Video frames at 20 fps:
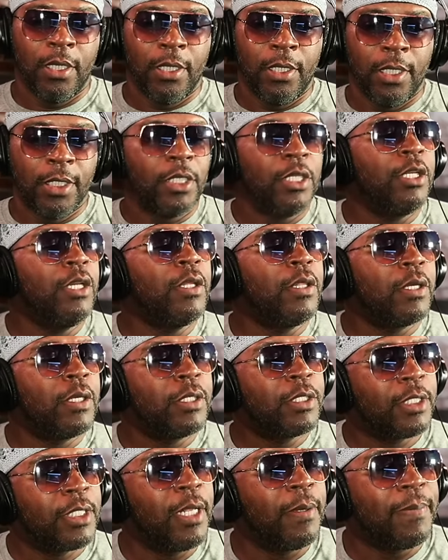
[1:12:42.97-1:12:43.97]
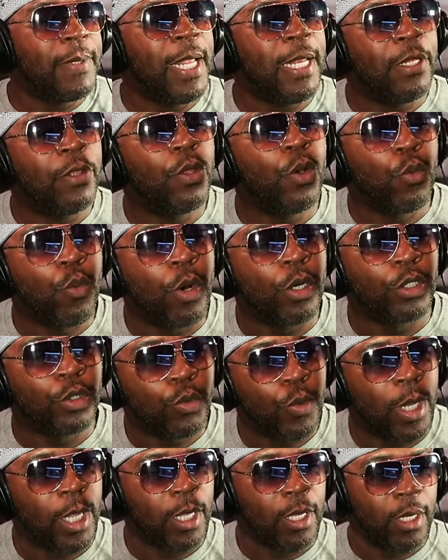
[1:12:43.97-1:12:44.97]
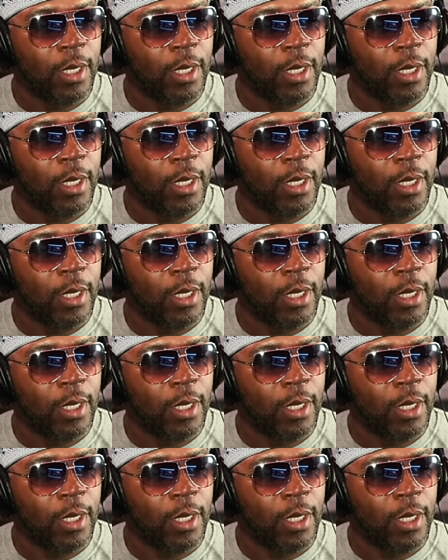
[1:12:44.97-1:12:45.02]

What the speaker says: That's another stepdad in the worst way.